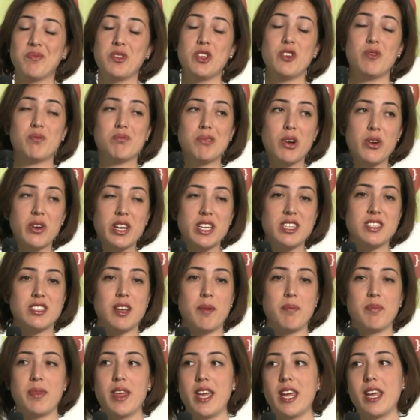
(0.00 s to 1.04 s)
you've broken
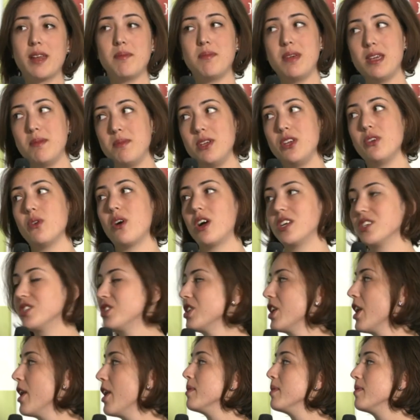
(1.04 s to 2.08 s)
something and maybe you ought
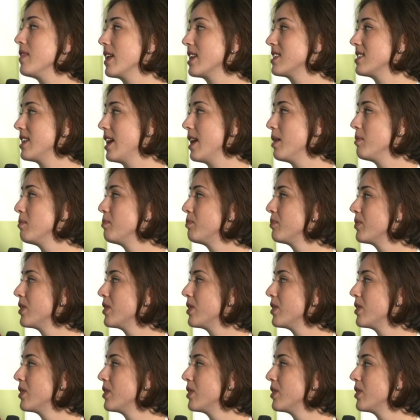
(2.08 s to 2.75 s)
to fix it.